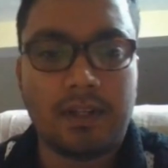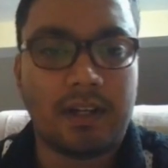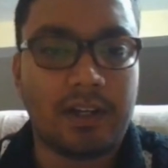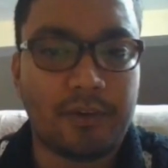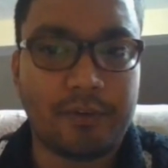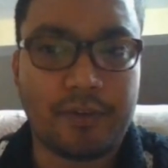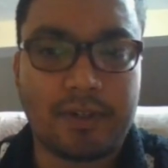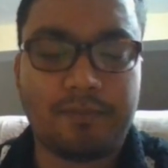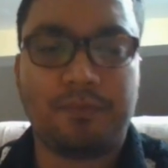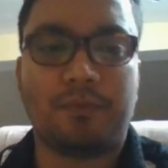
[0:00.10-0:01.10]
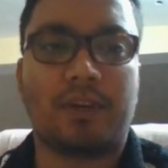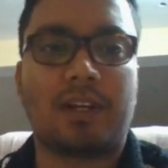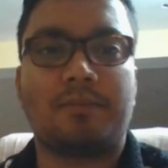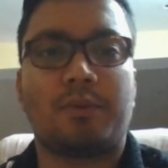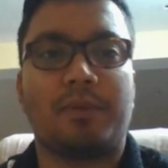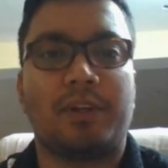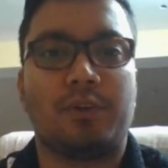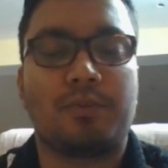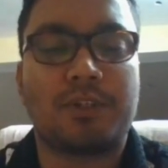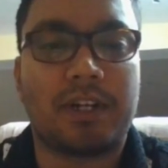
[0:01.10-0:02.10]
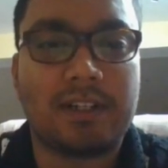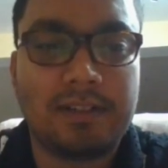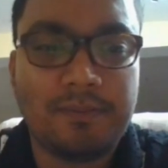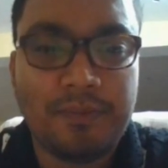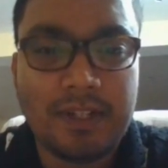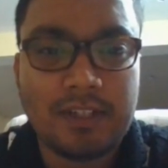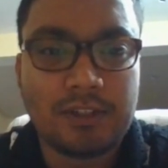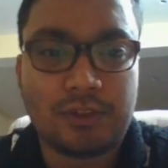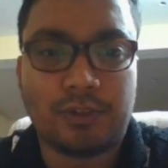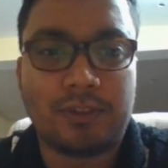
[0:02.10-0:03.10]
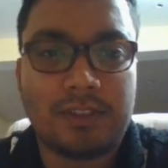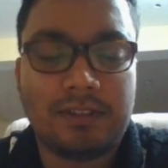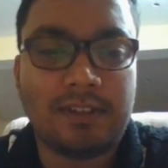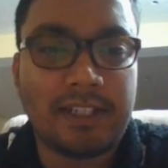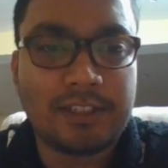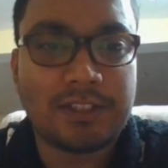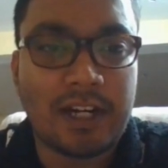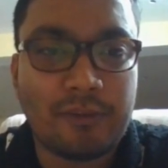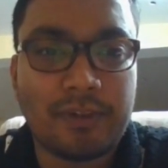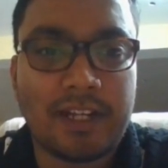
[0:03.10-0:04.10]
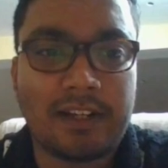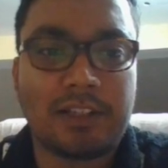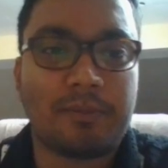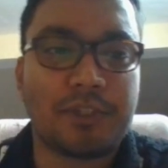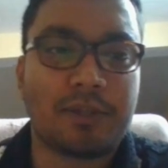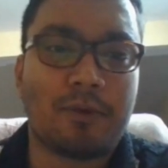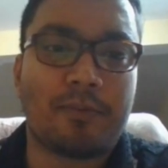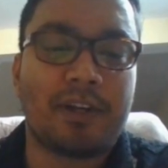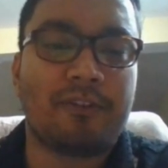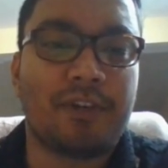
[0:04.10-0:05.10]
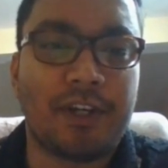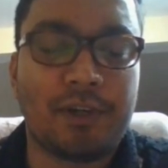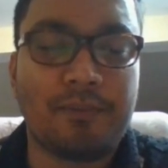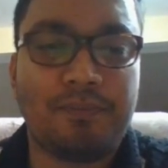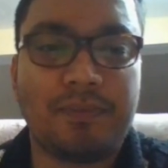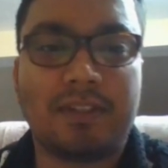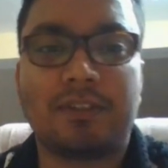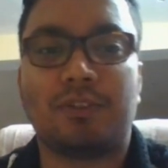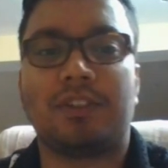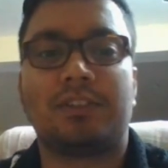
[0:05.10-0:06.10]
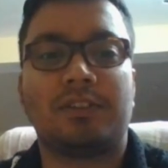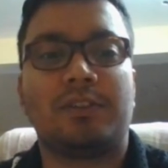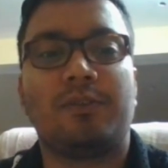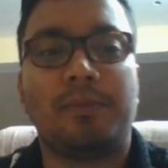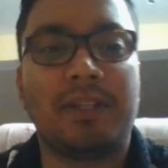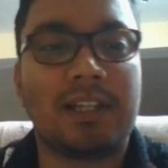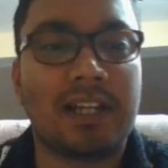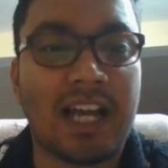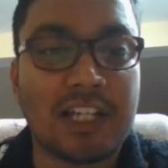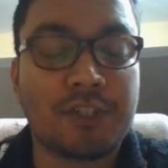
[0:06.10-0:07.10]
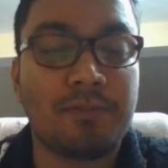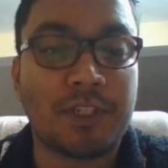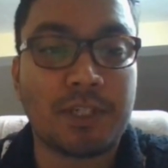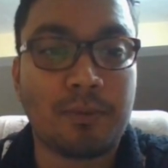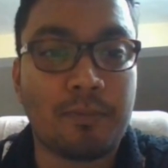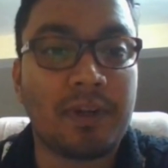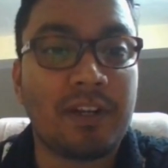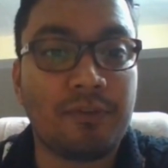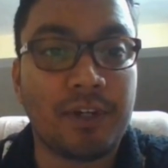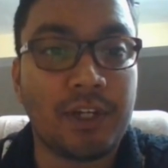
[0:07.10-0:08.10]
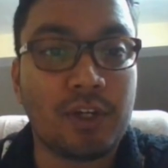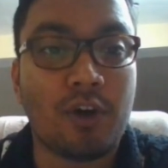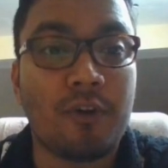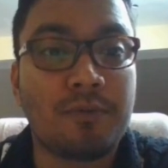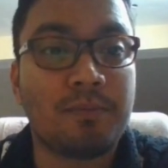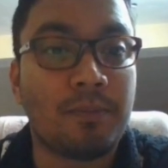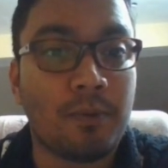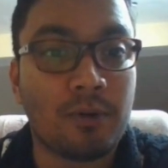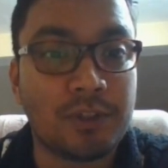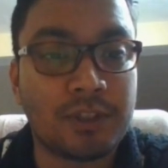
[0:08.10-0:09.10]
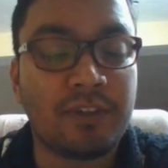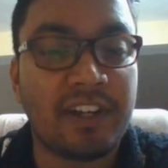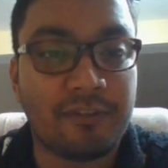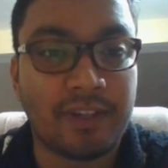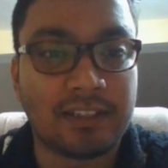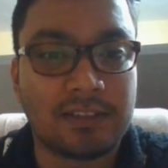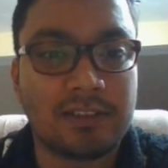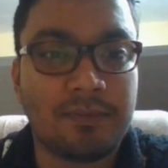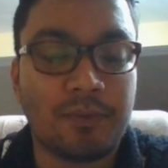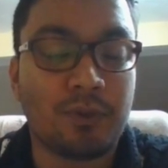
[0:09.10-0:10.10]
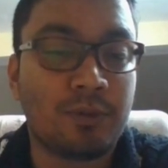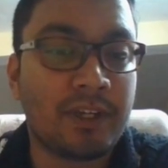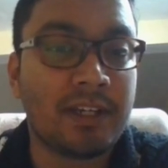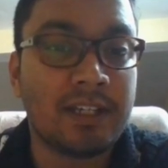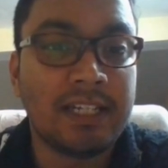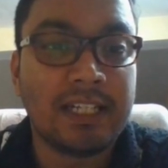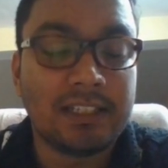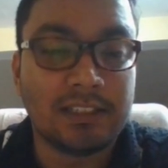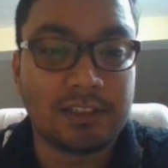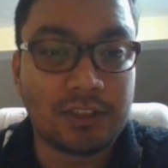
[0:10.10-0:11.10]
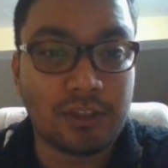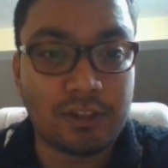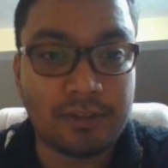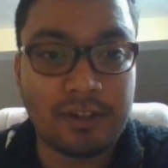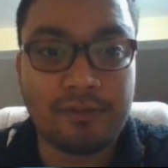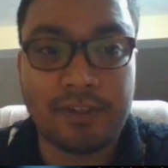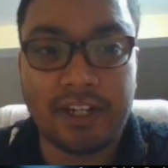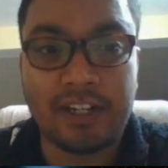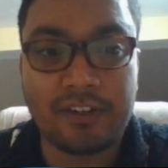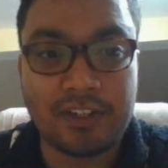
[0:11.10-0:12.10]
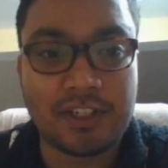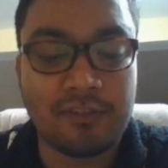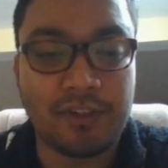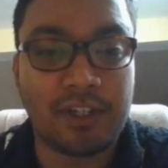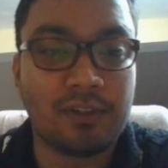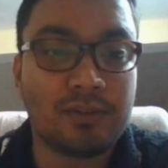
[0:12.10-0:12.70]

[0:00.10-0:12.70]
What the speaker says: Hello everyone, welcome to my YouTube channel. So let's start with another bishop opening video. So this will be the last bishop opening video of Paulson defense. Okay, this is also a very interesting video.